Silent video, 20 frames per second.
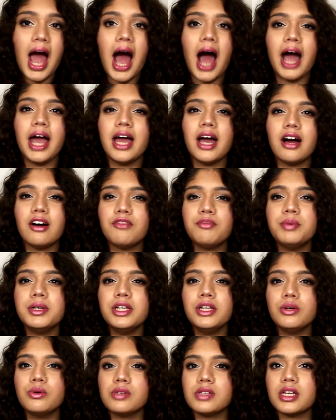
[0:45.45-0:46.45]
I have
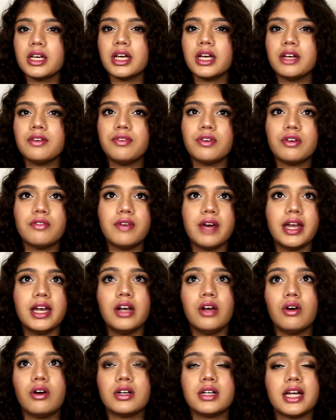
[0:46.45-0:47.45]
been using it for a
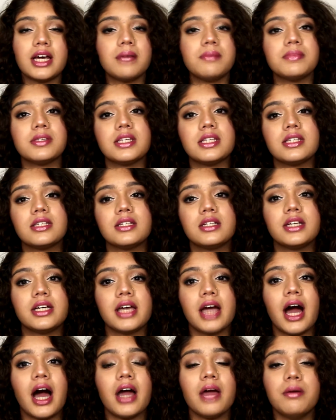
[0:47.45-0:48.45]
very long time, since the
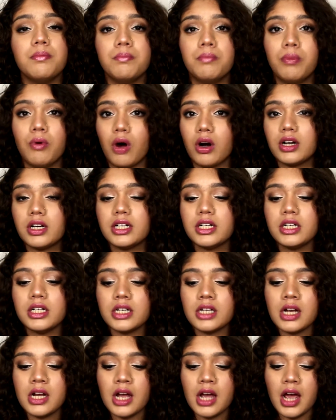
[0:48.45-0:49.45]
day I bought
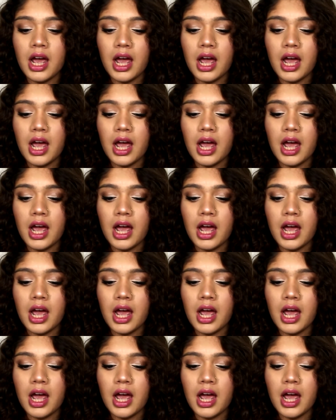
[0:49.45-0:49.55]
it.